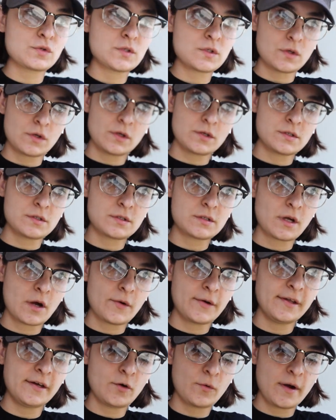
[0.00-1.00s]
so there's not
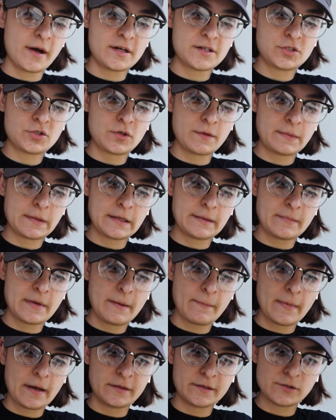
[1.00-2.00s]
really a rush, so I'm gonna
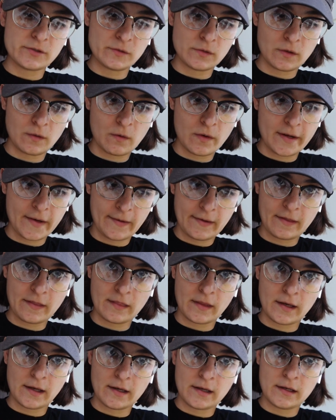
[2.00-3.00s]
make my lunch real quick
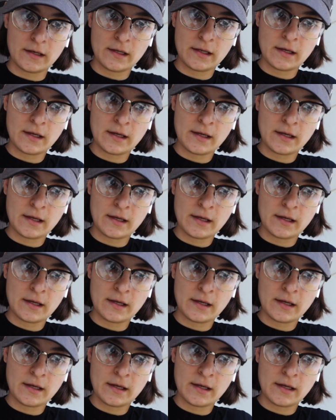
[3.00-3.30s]
and then